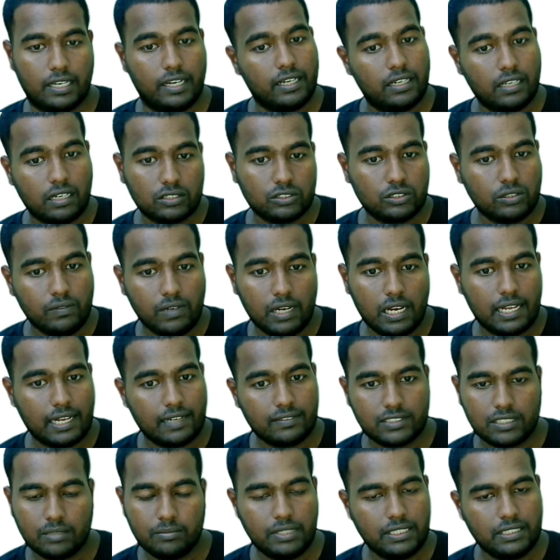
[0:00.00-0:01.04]
It also will have
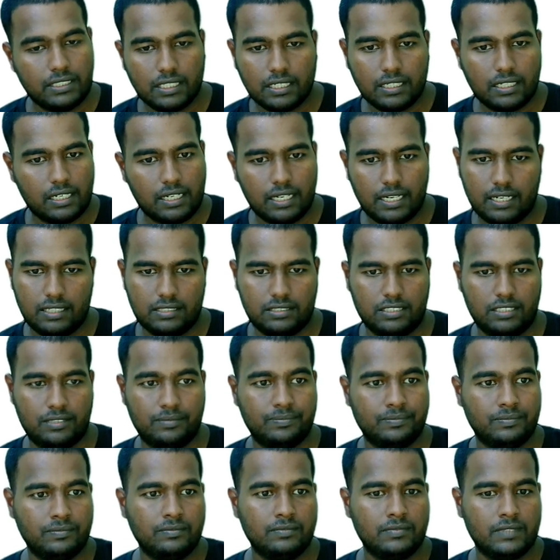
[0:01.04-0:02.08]
some internal energy.
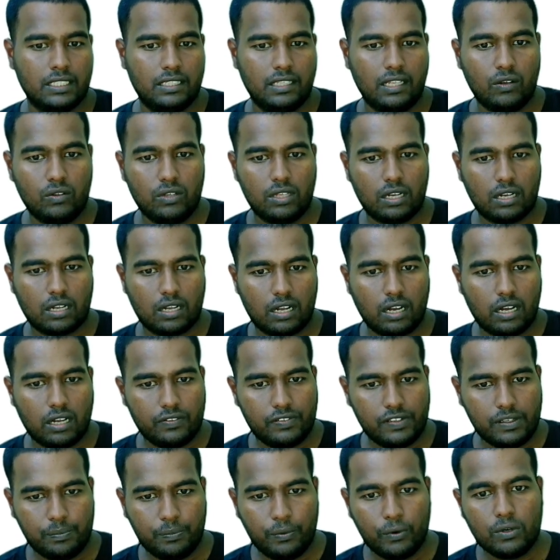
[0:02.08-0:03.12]
Now the
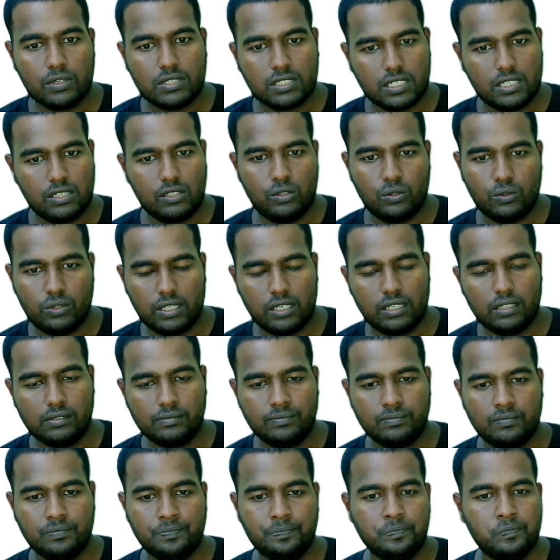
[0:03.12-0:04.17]
coffee pours into the
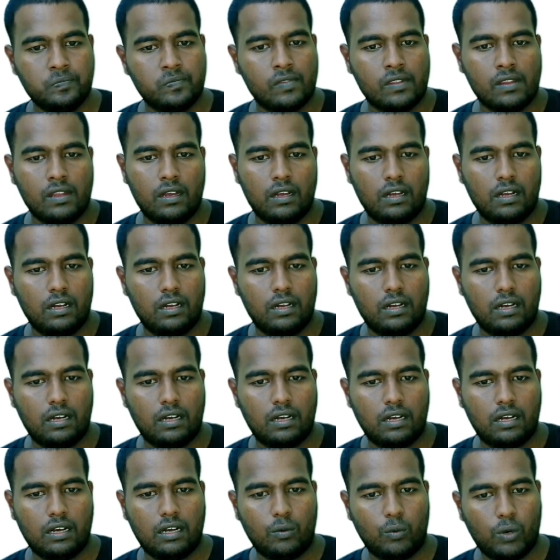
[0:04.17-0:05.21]

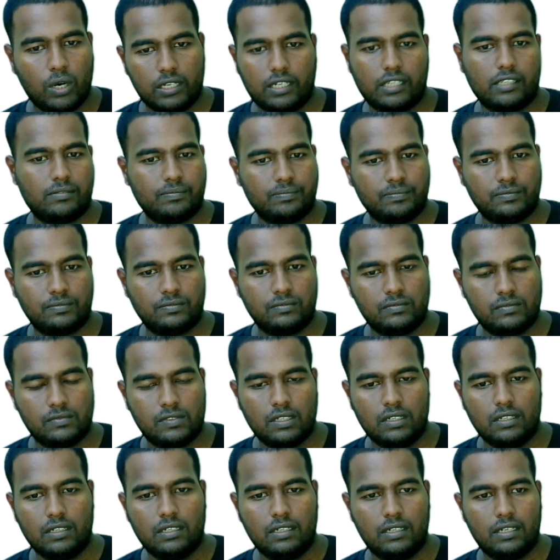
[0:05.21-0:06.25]
water.
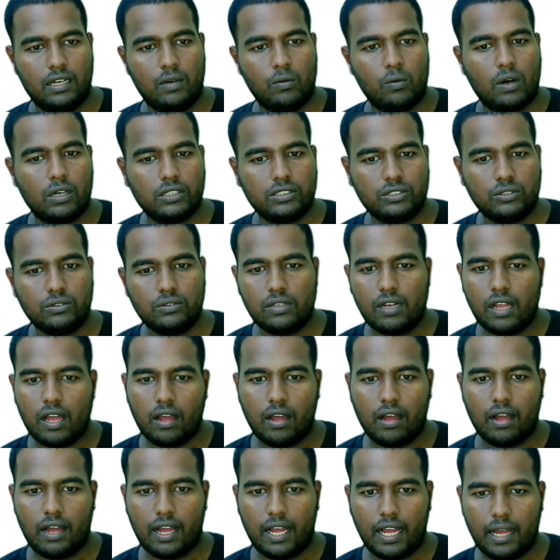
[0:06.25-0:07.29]
Now what should
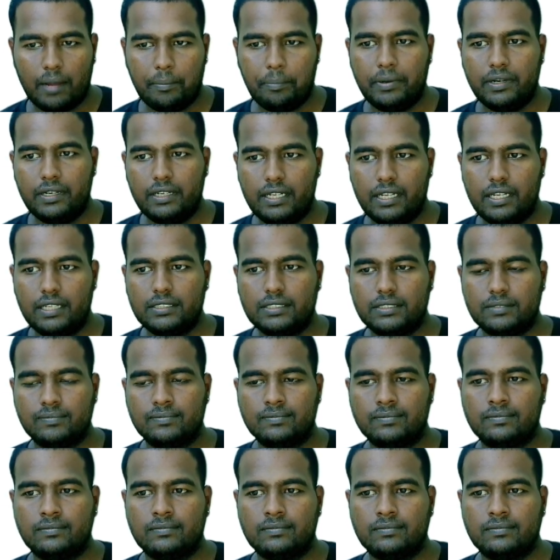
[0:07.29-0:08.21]
happen is,